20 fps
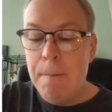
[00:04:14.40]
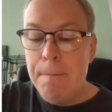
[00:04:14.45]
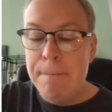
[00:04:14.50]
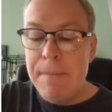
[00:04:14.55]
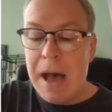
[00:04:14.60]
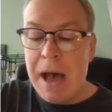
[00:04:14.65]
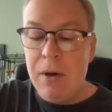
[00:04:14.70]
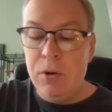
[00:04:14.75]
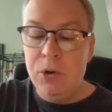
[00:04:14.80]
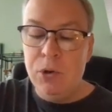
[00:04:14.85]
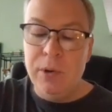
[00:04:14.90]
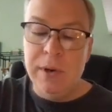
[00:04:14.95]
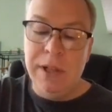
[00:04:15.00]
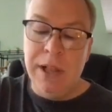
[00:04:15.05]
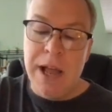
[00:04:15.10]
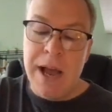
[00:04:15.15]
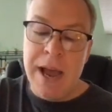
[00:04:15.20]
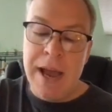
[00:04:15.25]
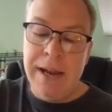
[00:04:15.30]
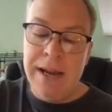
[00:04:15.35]

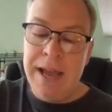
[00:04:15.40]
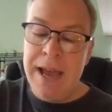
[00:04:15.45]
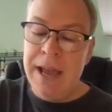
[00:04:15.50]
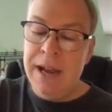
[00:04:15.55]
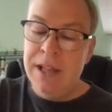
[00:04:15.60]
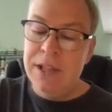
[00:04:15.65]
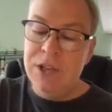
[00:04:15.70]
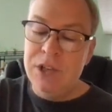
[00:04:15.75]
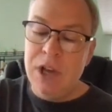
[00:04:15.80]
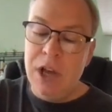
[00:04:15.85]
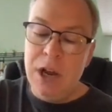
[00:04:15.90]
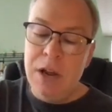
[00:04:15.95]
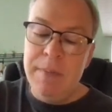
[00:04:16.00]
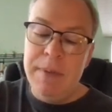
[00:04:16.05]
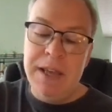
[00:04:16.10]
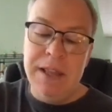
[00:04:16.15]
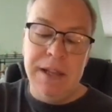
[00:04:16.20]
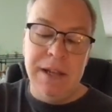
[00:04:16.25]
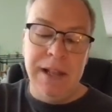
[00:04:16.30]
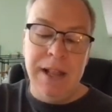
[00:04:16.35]
And it's going to
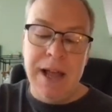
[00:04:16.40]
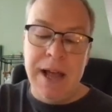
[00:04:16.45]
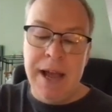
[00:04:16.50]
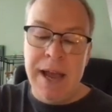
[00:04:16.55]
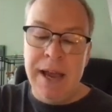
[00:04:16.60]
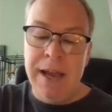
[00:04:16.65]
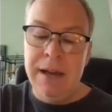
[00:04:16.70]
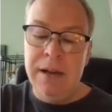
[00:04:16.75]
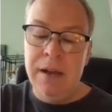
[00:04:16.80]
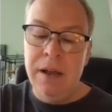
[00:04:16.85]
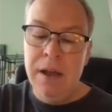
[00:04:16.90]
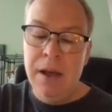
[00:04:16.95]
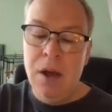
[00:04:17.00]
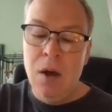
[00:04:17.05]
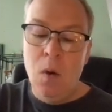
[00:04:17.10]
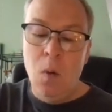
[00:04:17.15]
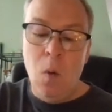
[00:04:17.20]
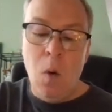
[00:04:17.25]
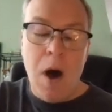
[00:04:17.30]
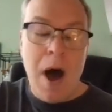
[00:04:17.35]
be the line
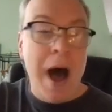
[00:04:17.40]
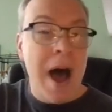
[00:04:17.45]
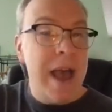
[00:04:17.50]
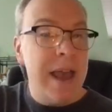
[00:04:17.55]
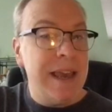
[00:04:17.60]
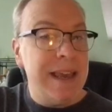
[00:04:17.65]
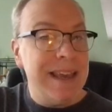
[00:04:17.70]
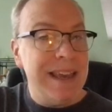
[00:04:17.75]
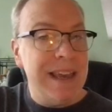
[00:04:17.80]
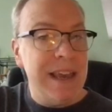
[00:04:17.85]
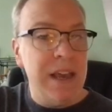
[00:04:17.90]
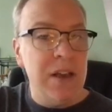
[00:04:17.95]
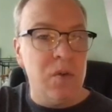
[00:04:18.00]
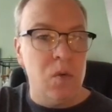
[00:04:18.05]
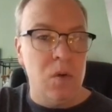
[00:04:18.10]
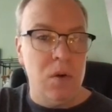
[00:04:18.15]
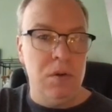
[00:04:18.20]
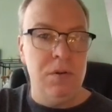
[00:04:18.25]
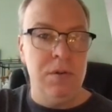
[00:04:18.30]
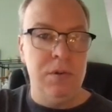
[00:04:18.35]
y
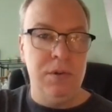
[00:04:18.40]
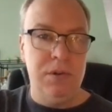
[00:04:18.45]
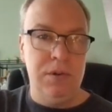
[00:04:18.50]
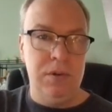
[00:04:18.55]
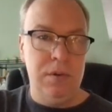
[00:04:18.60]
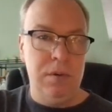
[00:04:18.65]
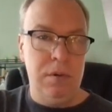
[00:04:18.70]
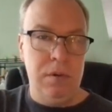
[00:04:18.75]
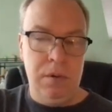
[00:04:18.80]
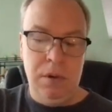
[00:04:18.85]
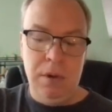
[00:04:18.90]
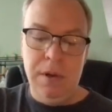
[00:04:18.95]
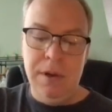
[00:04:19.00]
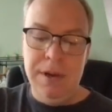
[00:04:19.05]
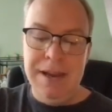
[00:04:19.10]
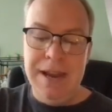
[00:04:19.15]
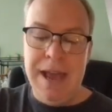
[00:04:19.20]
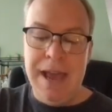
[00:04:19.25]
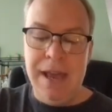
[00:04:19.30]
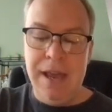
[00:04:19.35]
equals
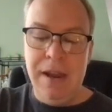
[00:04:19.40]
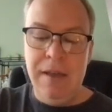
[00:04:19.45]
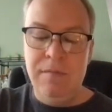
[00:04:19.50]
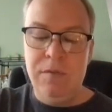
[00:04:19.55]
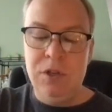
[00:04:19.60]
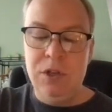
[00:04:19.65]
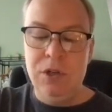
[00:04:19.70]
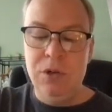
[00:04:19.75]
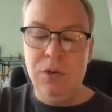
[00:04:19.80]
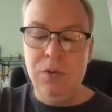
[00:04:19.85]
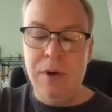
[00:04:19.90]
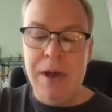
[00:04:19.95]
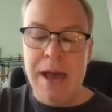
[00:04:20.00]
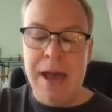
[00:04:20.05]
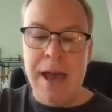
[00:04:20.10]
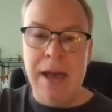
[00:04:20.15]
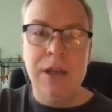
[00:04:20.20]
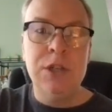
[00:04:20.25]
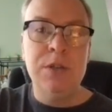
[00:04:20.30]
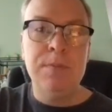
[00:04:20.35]
negative
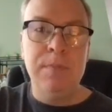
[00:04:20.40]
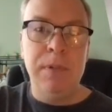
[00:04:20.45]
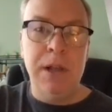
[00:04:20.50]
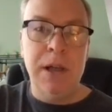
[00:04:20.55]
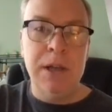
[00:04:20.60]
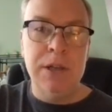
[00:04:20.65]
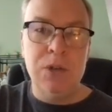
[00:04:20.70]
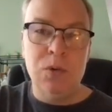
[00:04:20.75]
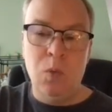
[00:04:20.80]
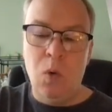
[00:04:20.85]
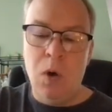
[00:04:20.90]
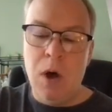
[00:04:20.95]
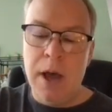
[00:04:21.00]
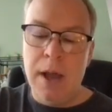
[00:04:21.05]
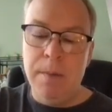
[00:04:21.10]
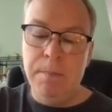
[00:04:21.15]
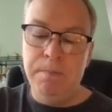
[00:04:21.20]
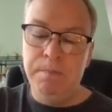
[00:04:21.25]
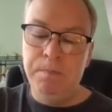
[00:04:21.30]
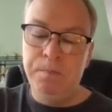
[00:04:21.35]
2x plus
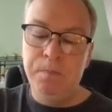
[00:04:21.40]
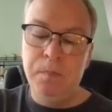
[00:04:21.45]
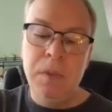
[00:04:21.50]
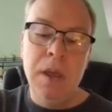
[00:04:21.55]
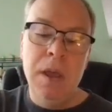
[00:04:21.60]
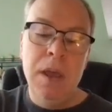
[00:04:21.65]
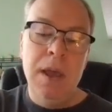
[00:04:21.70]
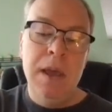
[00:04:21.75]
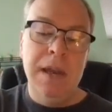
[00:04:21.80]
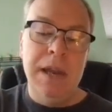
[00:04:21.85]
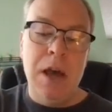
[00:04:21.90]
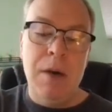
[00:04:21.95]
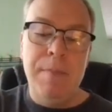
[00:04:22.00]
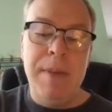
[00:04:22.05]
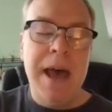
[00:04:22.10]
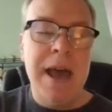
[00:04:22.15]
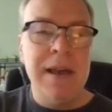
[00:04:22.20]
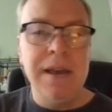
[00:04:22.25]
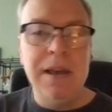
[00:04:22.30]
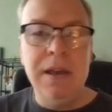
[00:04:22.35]
1. Now,
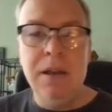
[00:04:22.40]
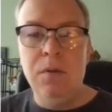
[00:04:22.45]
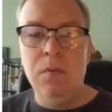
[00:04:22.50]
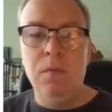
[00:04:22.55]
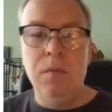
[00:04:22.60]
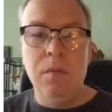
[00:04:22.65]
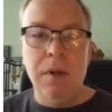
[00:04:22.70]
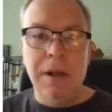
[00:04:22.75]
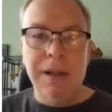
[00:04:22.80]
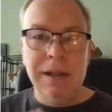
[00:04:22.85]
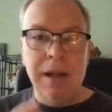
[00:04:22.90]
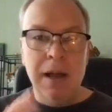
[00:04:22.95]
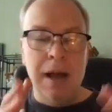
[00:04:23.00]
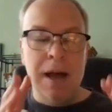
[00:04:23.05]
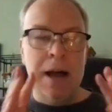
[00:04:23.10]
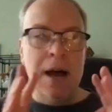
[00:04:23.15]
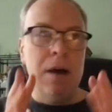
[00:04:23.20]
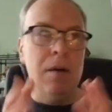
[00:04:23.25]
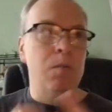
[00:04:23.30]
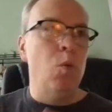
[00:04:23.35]
back in
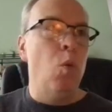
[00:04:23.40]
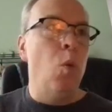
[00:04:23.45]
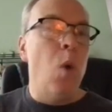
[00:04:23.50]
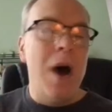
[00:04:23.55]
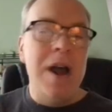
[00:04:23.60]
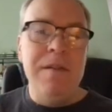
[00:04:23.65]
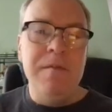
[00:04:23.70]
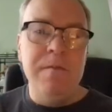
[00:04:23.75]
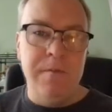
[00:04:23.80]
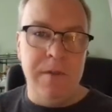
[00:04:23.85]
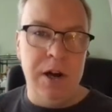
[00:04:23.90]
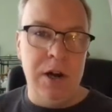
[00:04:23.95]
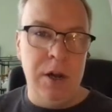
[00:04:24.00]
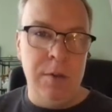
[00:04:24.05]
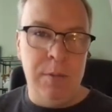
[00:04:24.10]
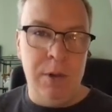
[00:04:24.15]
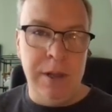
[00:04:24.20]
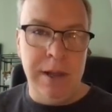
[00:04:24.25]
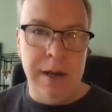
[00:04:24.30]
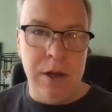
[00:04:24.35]
one
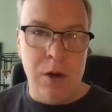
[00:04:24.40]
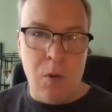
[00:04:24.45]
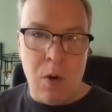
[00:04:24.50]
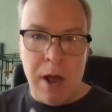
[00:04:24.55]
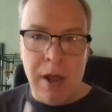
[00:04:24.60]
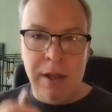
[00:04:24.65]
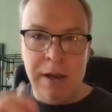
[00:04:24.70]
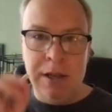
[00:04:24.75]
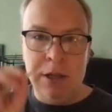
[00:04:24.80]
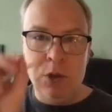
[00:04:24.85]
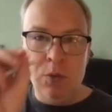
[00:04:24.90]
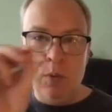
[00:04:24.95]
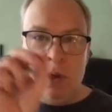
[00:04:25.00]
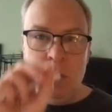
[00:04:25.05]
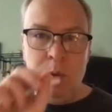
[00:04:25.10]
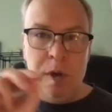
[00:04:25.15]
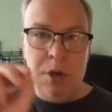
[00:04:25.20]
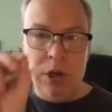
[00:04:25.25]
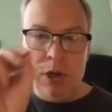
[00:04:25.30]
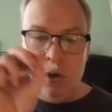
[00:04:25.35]
variable inequalities, we
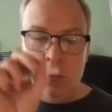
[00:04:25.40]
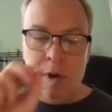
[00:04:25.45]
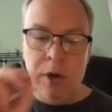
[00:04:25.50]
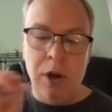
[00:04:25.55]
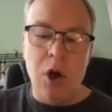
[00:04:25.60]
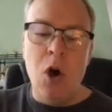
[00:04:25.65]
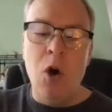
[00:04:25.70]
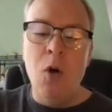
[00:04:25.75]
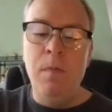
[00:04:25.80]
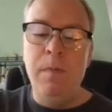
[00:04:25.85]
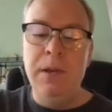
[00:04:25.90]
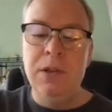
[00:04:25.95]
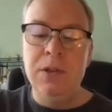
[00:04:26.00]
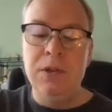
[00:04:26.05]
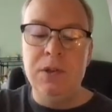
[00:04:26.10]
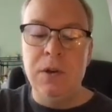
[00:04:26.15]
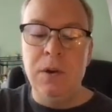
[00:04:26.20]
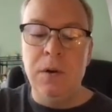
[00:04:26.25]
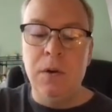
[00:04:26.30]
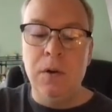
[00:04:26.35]
would do an open
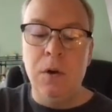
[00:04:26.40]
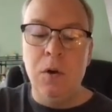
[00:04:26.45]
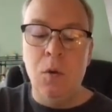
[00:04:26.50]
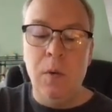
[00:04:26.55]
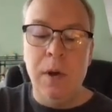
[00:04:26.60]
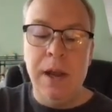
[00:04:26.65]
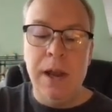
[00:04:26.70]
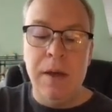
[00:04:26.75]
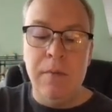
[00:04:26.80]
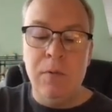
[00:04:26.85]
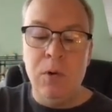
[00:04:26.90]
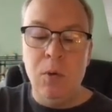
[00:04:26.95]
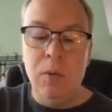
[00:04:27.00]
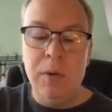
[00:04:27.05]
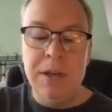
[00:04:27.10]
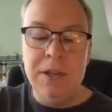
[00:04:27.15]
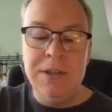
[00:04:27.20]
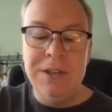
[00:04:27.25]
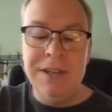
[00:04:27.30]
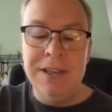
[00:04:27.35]
circle whenever
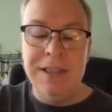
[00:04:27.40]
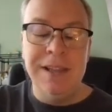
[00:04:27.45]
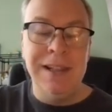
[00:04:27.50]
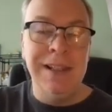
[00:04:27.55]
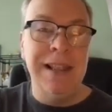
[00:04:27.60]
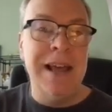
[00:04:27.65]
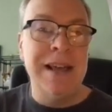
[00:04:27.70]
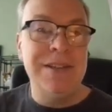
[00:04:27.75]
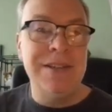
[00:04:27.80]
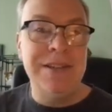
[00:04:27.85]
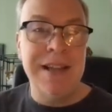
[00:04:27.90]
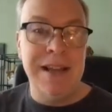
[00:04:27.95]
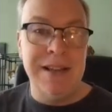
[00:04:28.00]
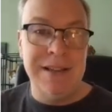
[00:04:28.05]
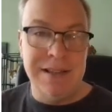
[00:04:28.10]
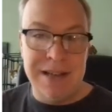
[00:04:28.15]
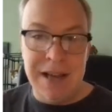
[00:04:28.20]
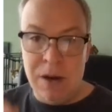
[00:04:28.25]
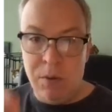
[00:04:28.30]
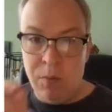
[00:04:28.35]
we see the less
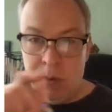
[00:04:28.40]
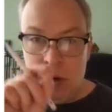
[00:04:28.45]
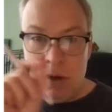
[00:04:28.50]
than sign.